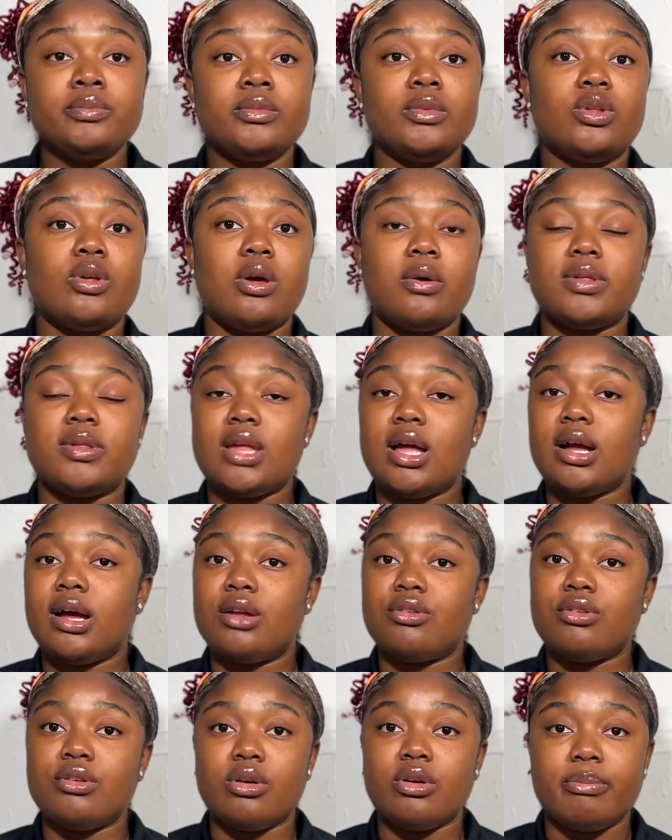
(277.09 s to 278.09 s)
So I'll start
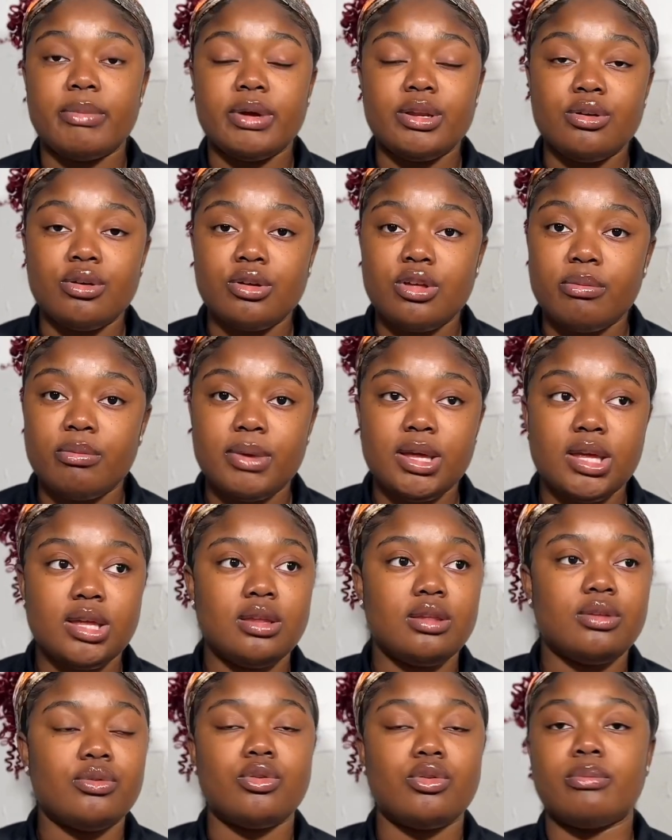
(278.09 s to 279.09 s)
gathering up my
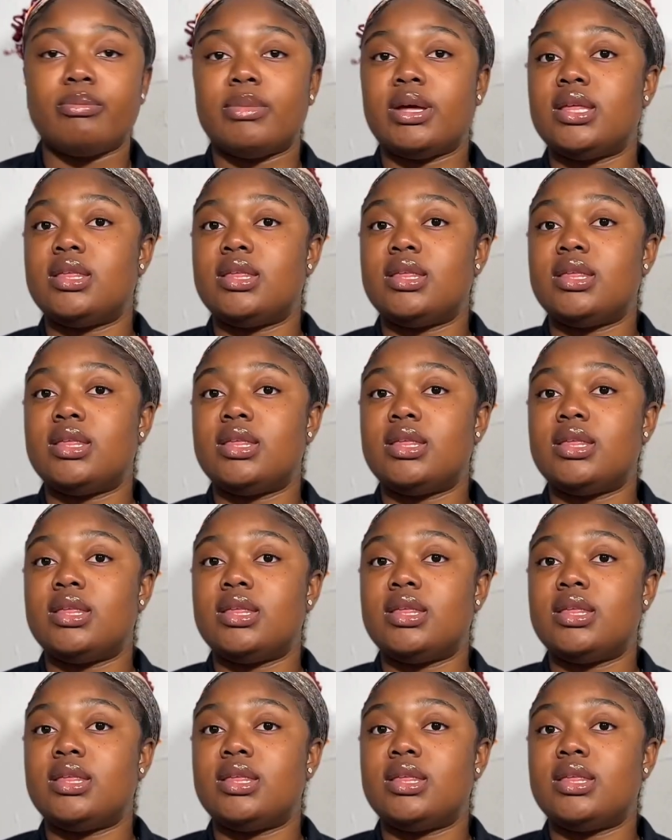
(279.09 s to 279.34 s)
documents from my